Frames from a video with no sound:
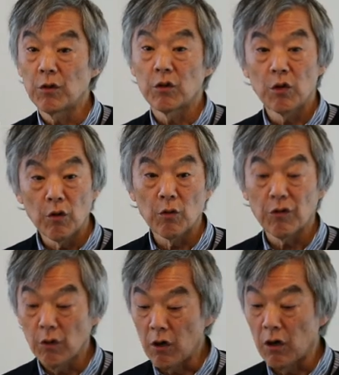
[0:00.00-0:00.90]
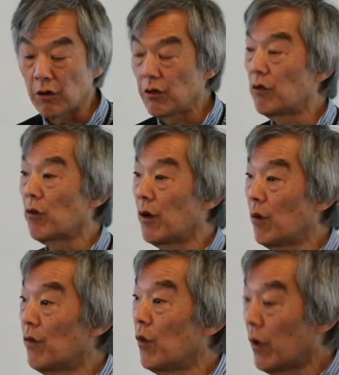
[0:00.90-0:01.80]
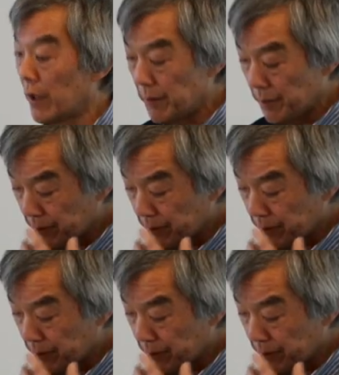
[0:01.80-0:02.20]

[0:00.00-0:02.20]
so, so hard to try to avoid.